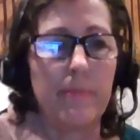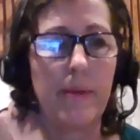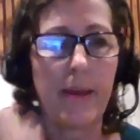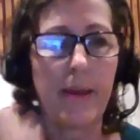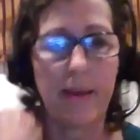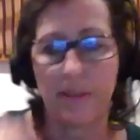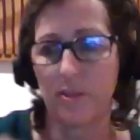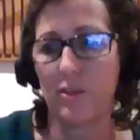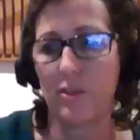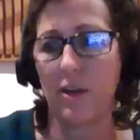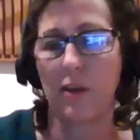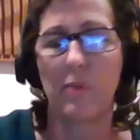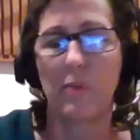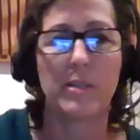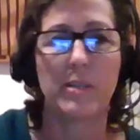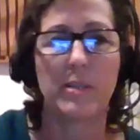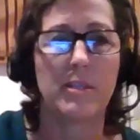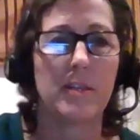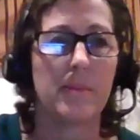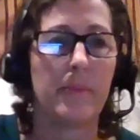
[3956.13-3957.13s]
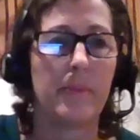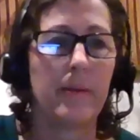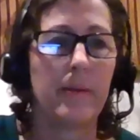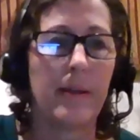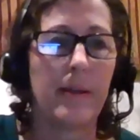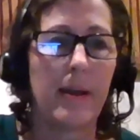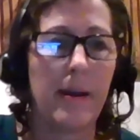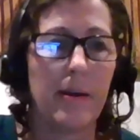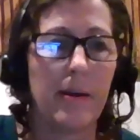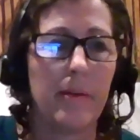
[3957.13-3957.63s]
answer that question about
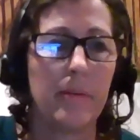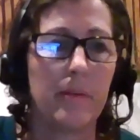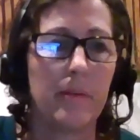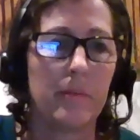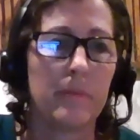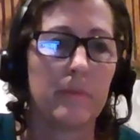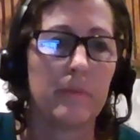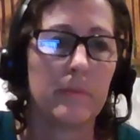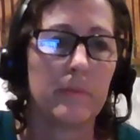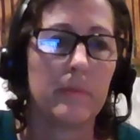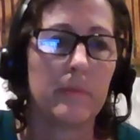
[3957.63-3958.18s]
how